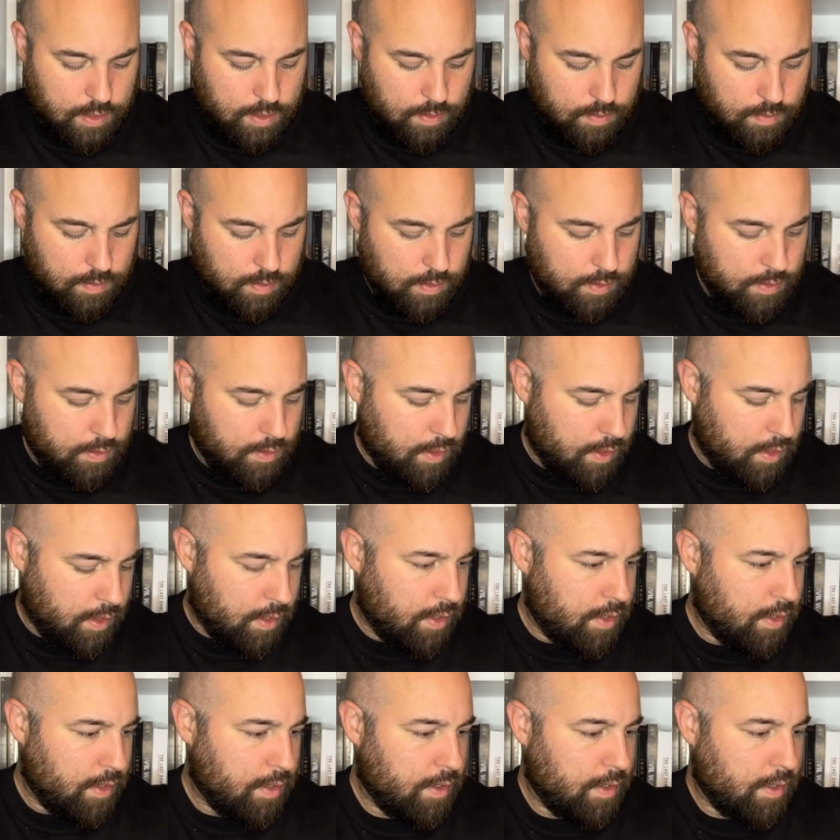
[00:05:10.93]
Now let's check
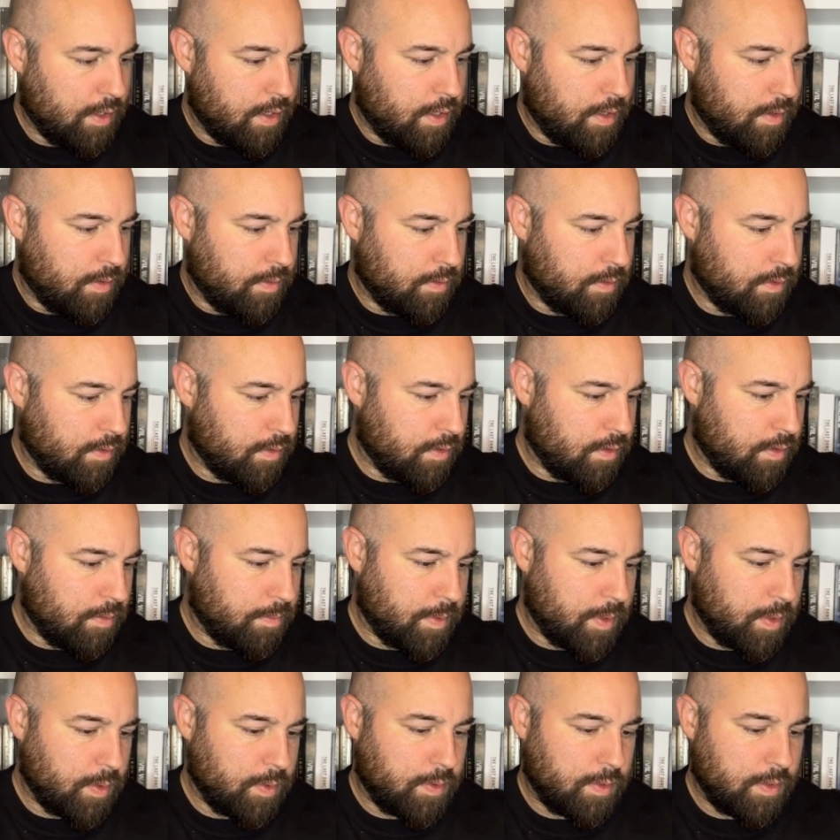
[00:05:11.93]
out the
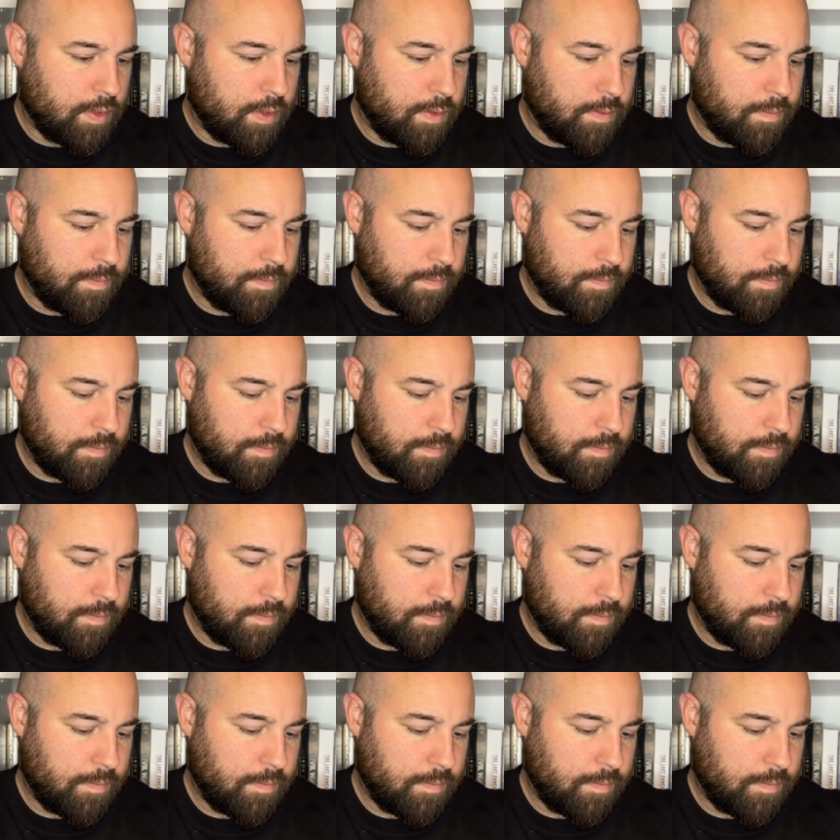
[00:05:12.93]
poster.